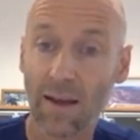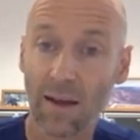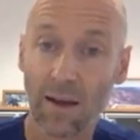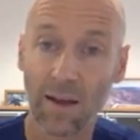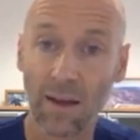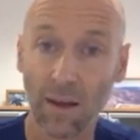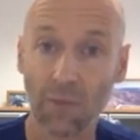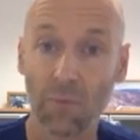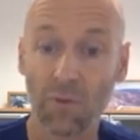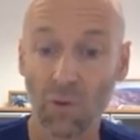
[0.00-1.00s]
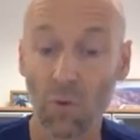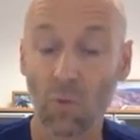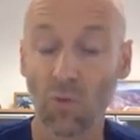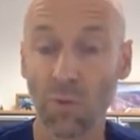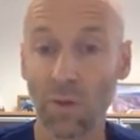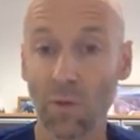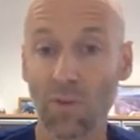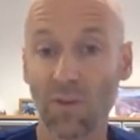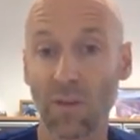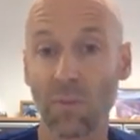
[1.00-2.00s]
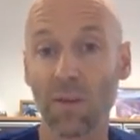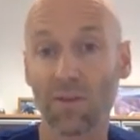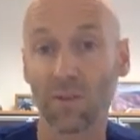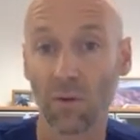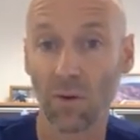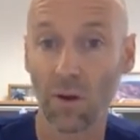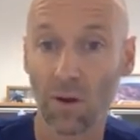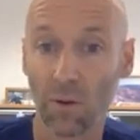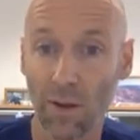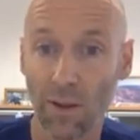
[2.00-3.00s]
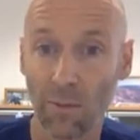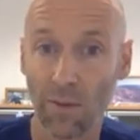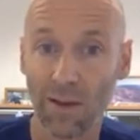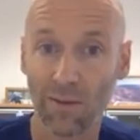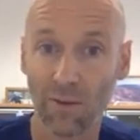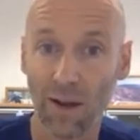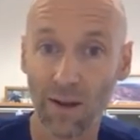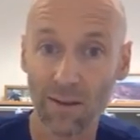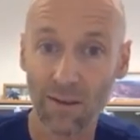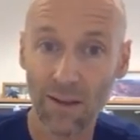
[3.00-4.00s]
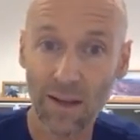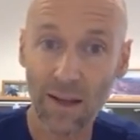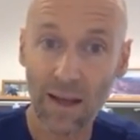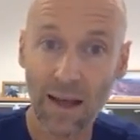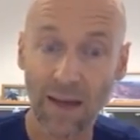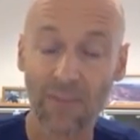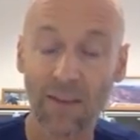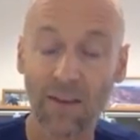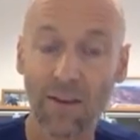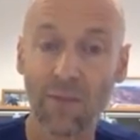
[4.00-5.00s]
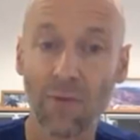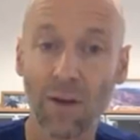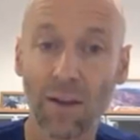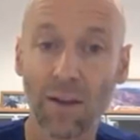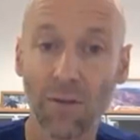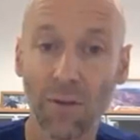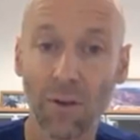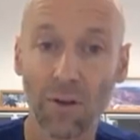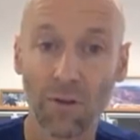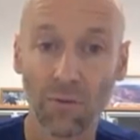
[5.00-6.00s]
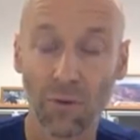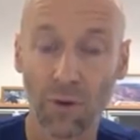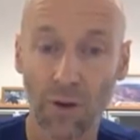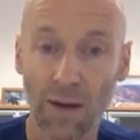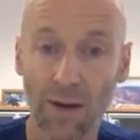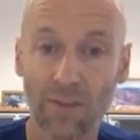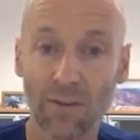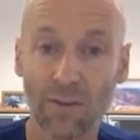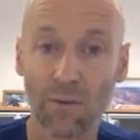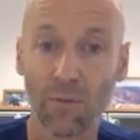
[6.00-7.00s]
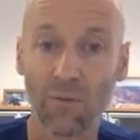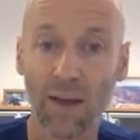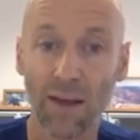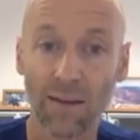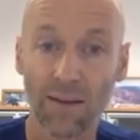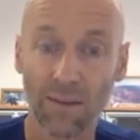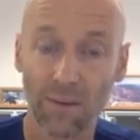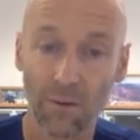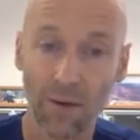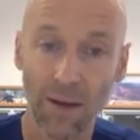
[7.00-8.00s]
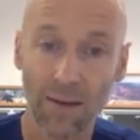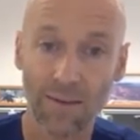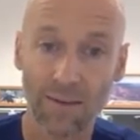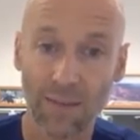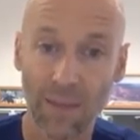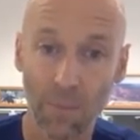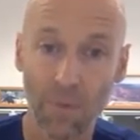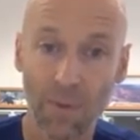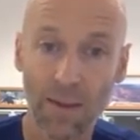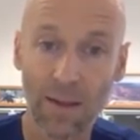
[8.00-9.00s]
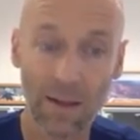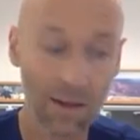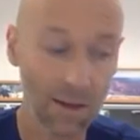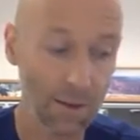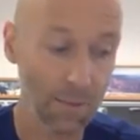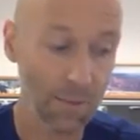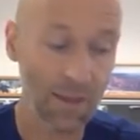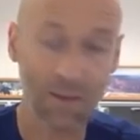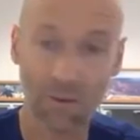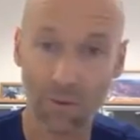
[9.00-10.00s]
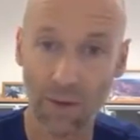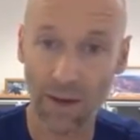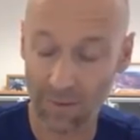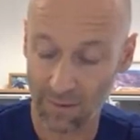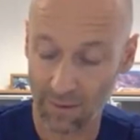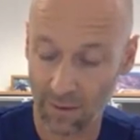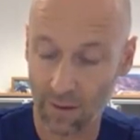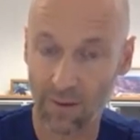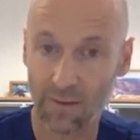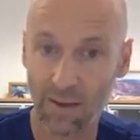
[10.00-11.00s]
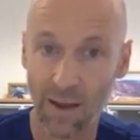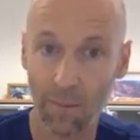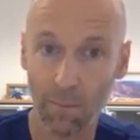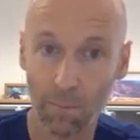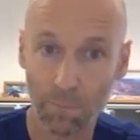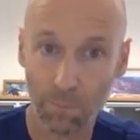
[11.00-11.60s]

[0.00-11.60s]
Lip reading: and that have been shown to be risky based on randomized trials. And it's actually very difficult for clinicians to find the right step at the right time.